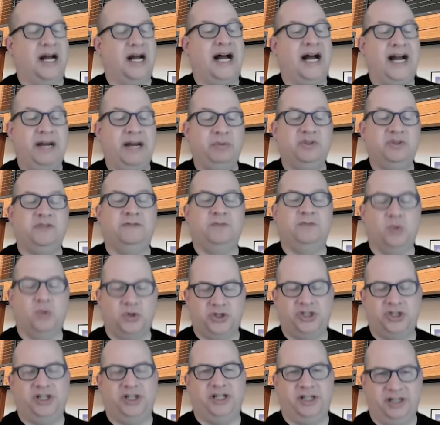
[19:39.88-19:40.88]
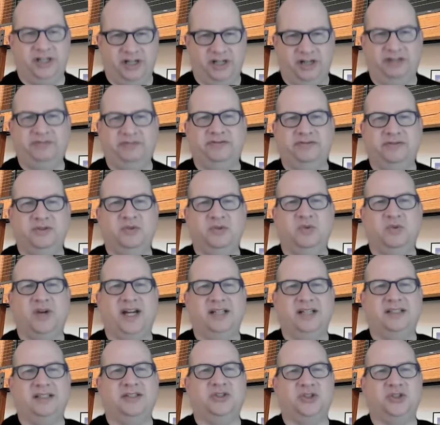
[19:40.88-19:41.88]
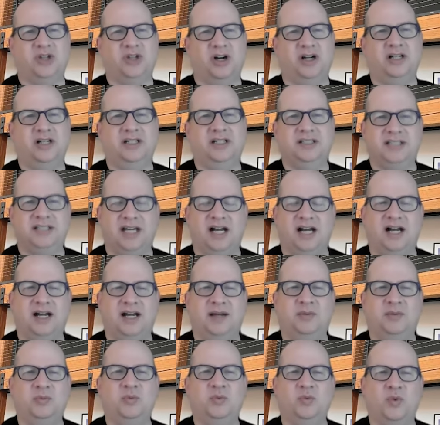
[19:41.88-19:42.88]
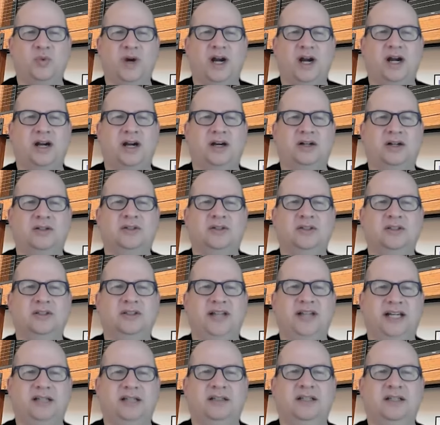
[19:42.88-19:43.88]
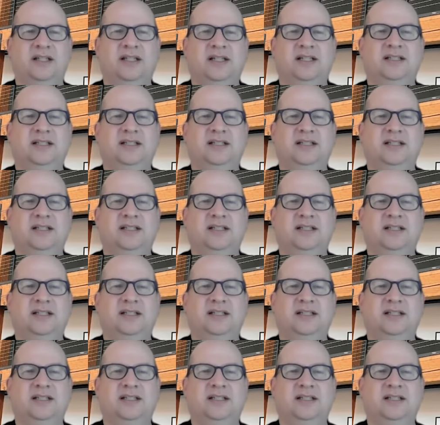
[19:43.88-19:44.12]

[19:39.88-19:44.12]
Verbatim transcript: I was fortunate enough, right, to start at a time where like